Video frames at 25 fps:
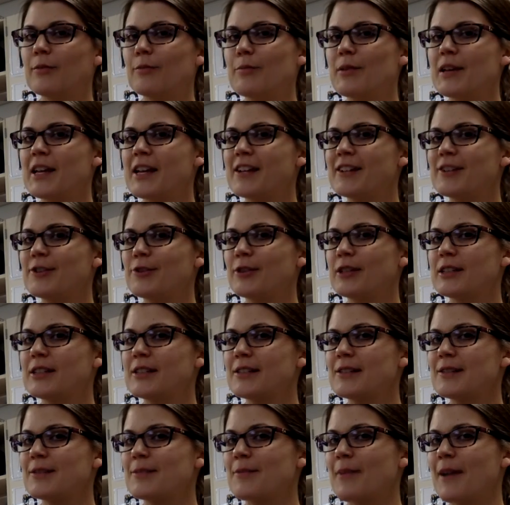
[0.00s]

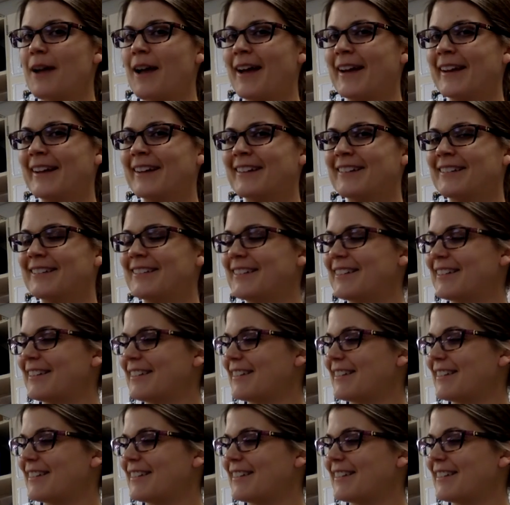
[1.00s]
Beatrice smiled.